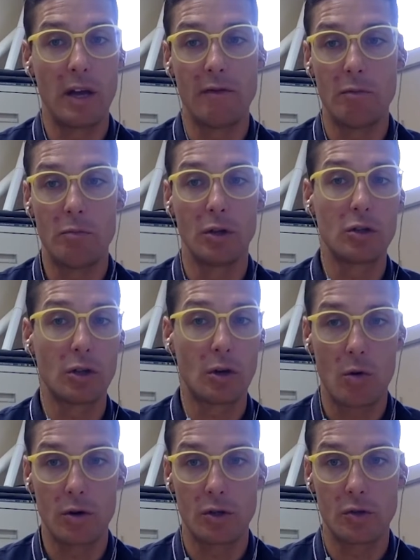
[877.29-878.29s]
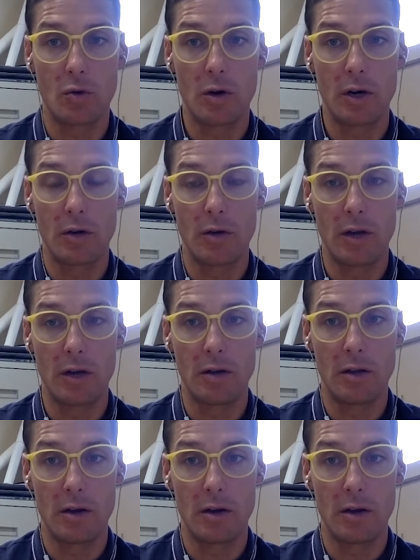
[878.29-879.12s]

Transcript: One, we haven't built a corner store near